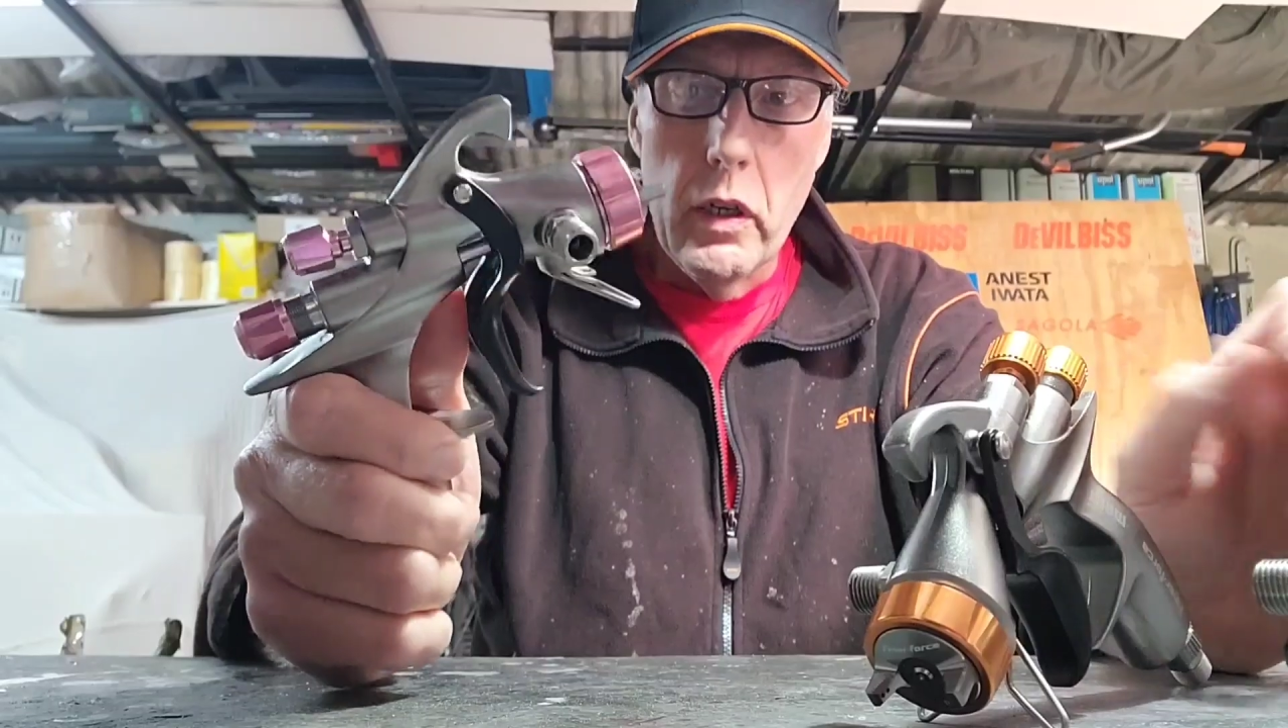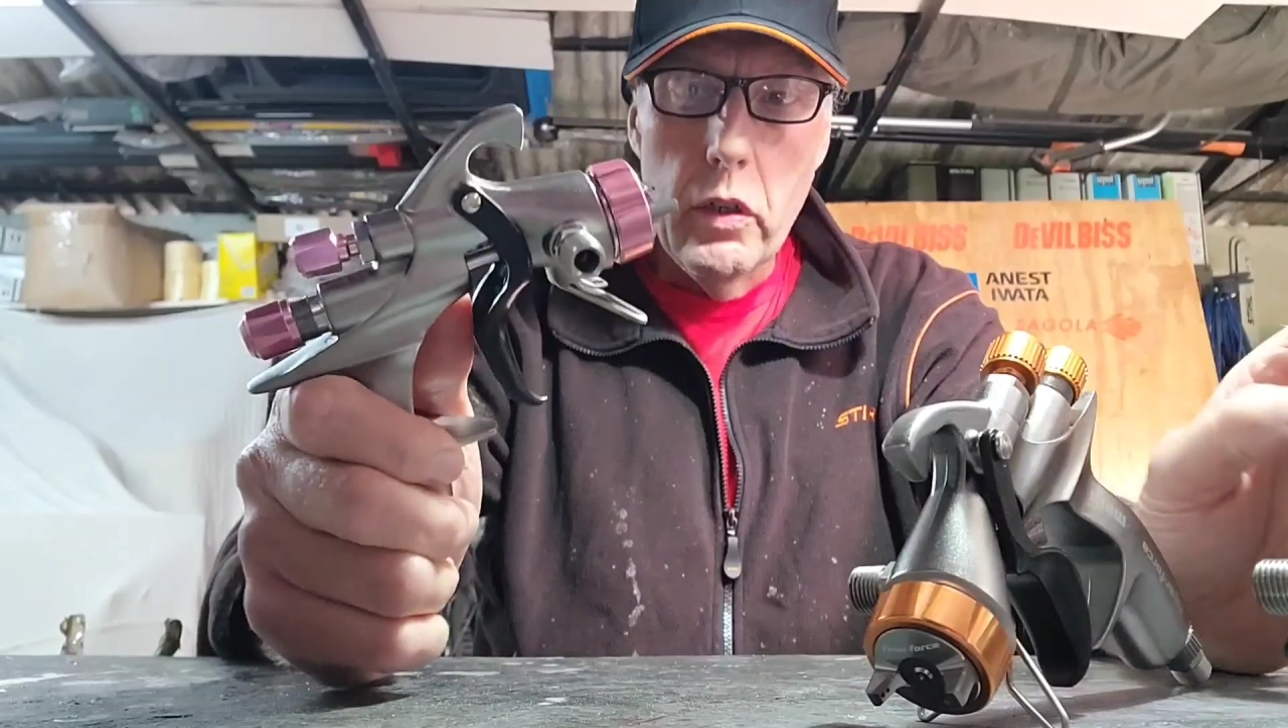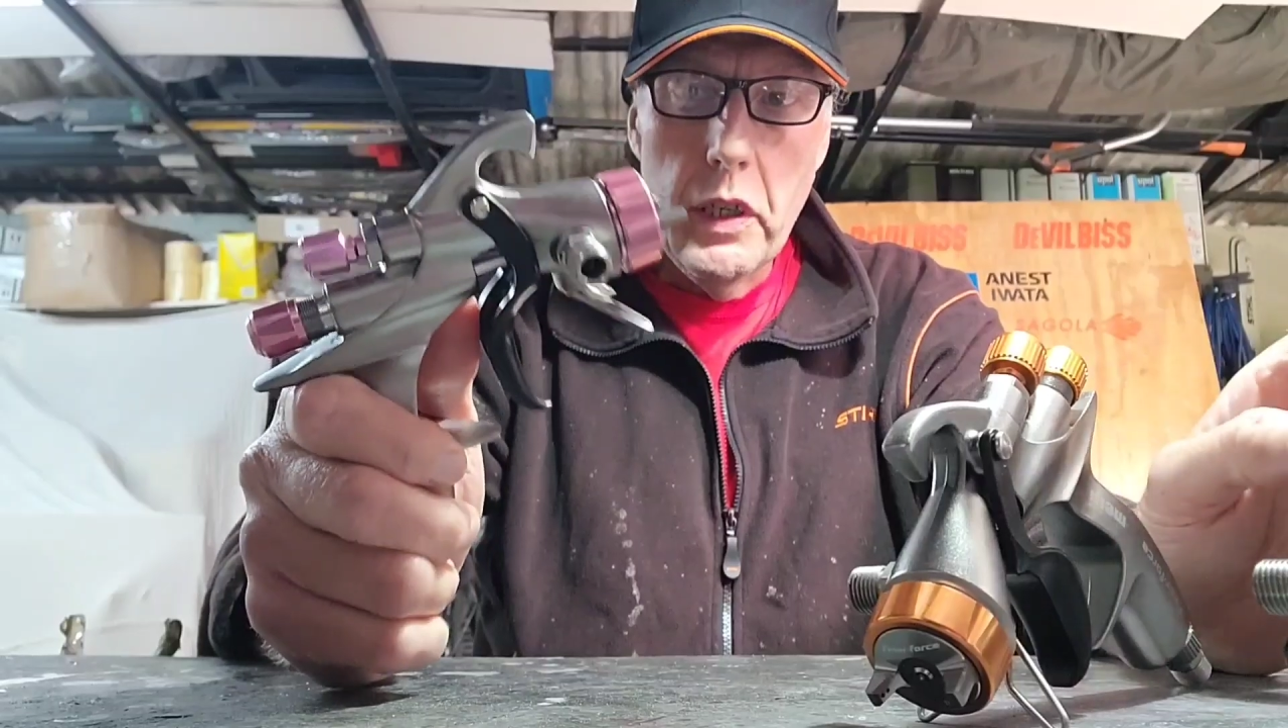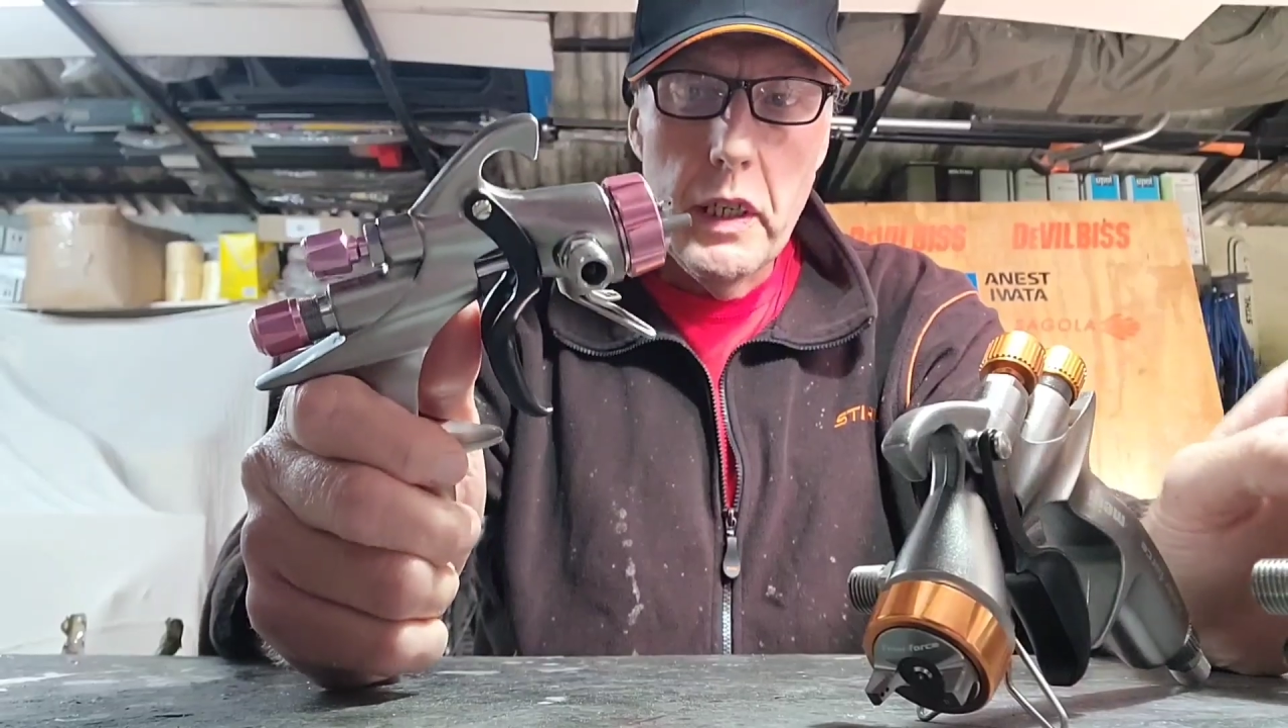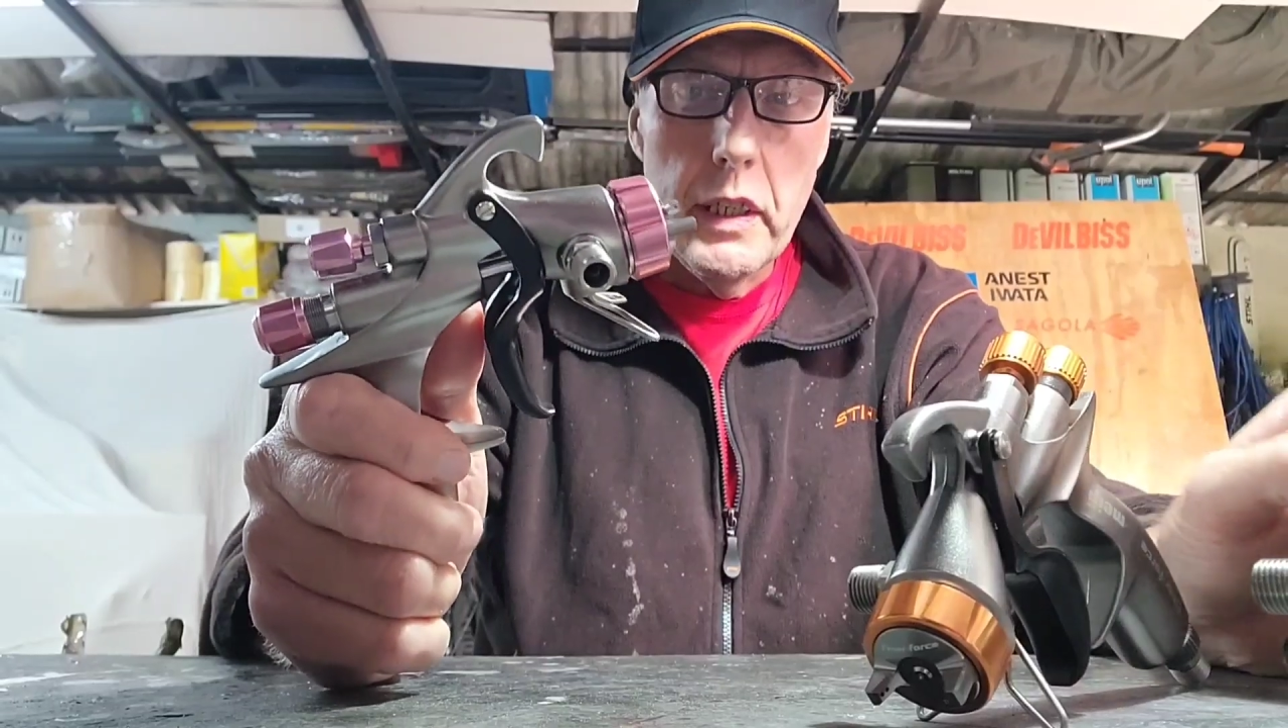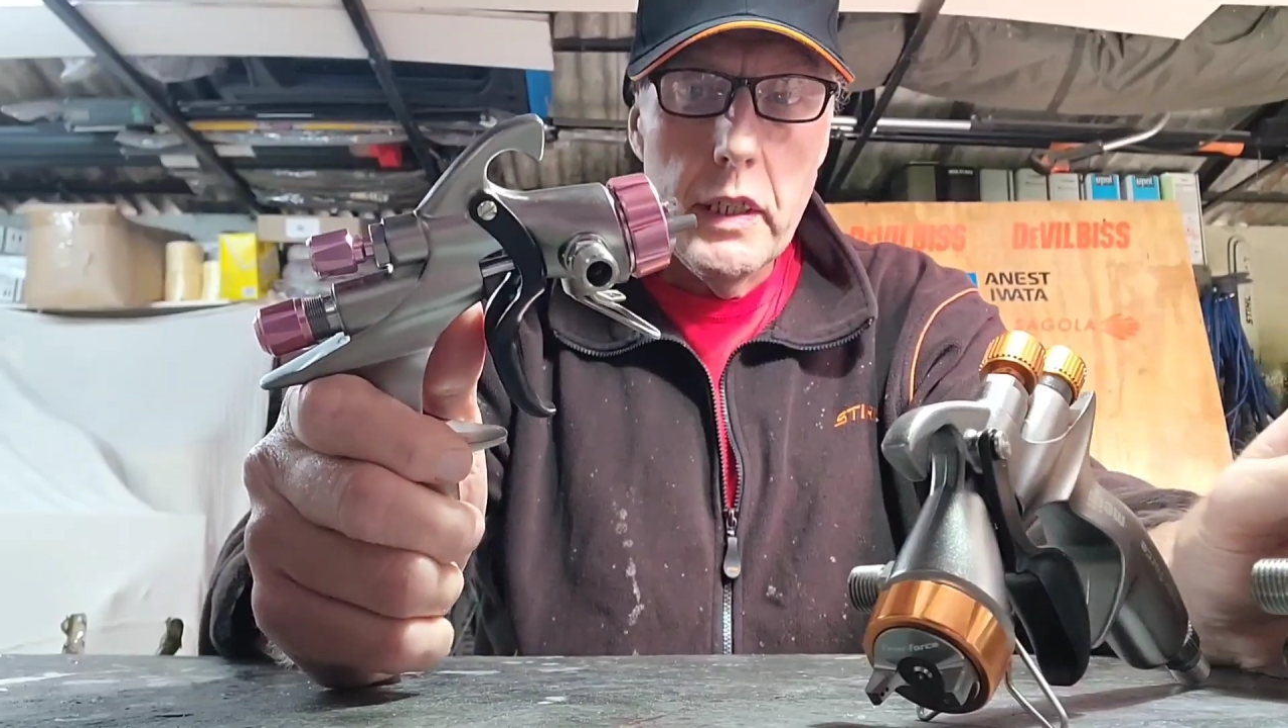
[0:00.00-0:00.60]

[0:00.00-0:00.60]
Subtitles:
looking at the